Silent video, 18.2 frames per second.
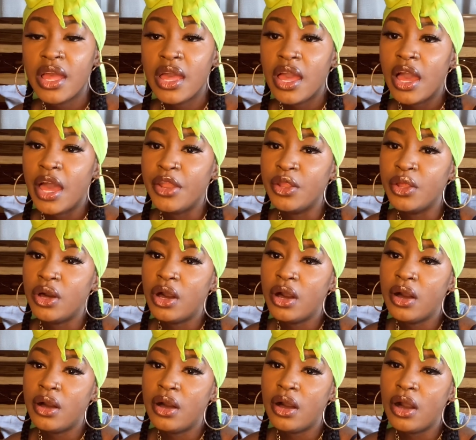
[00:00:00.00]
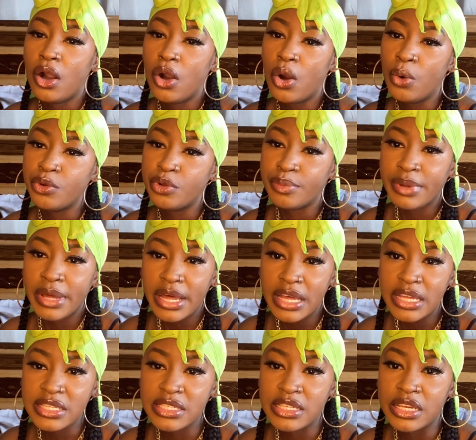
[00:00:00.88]
an older
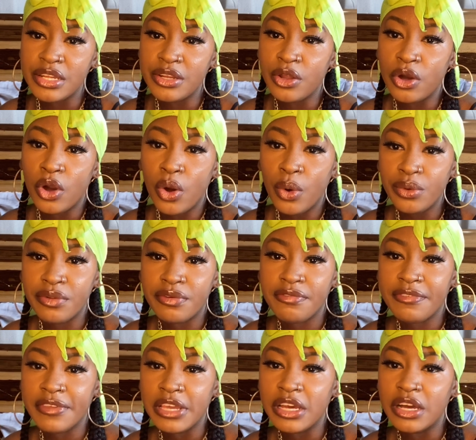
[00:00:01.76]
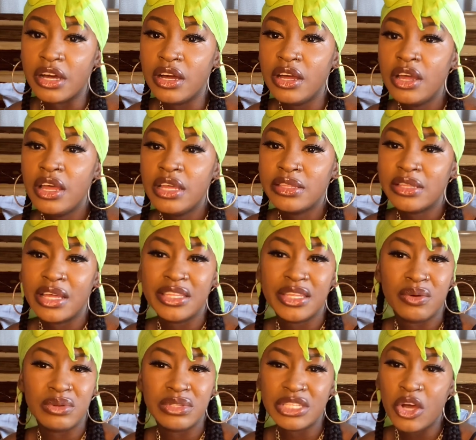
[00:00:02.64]
person or older figure, that they
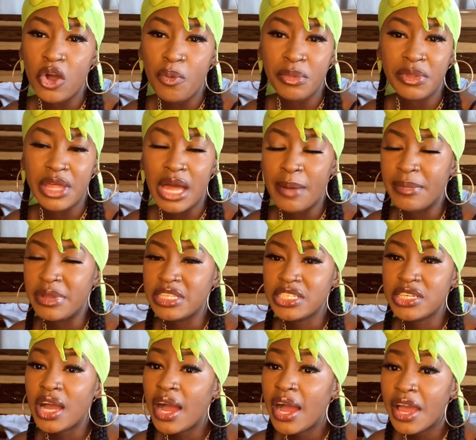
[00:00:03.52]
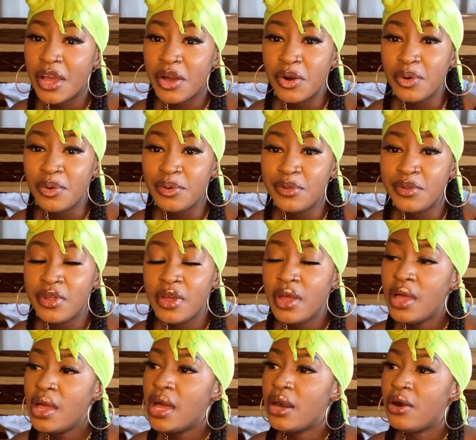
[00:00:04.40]
would tell me that I'm a child,
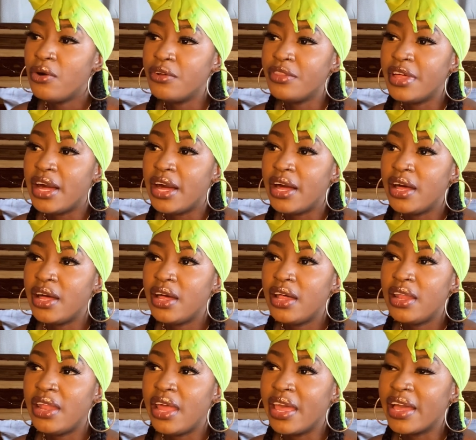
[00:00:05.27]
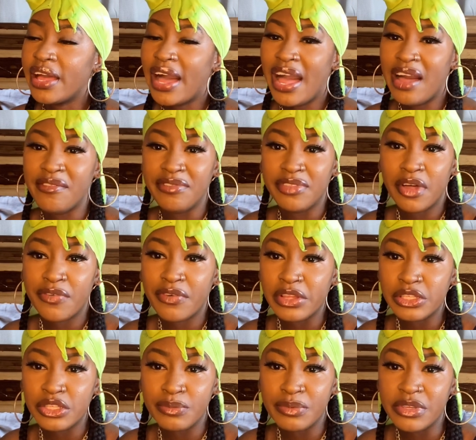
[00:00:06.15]
or that like I have nothing
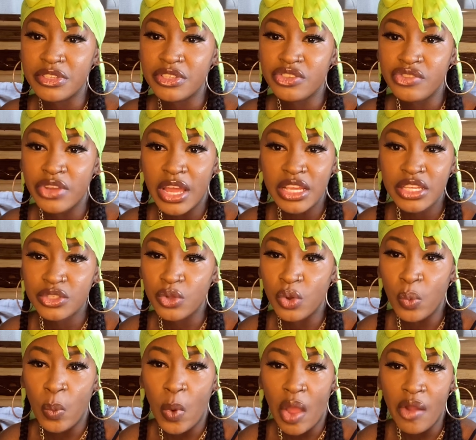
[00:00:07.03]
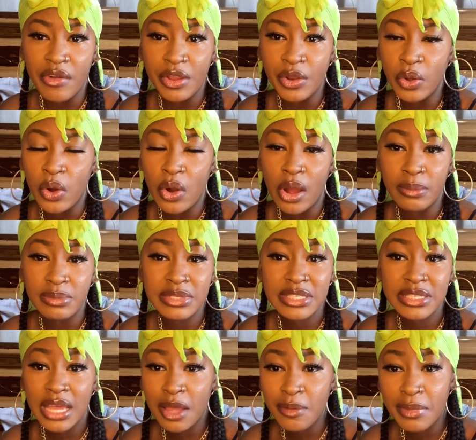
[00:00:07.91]
to be stressed or worried or
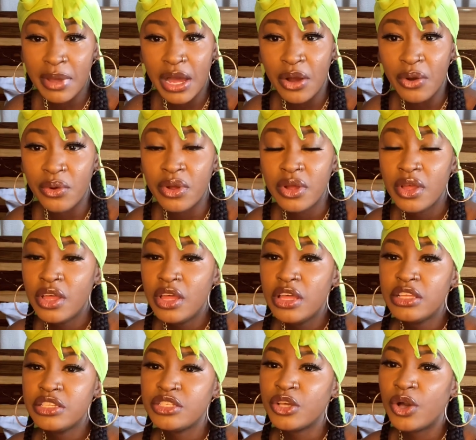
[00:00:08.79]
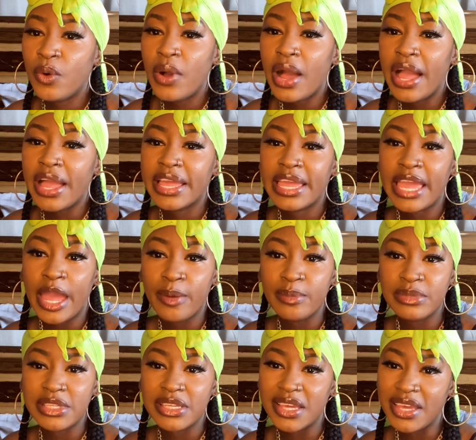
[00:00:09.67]
upset about. So I
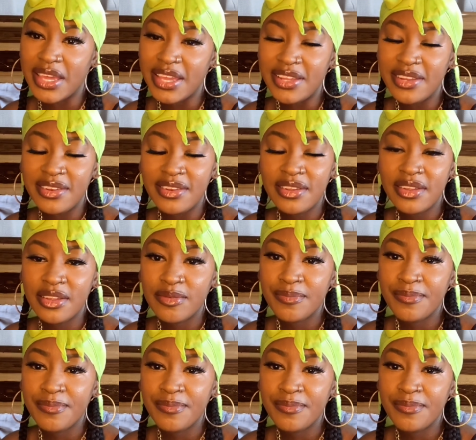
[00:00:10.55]
kept it in,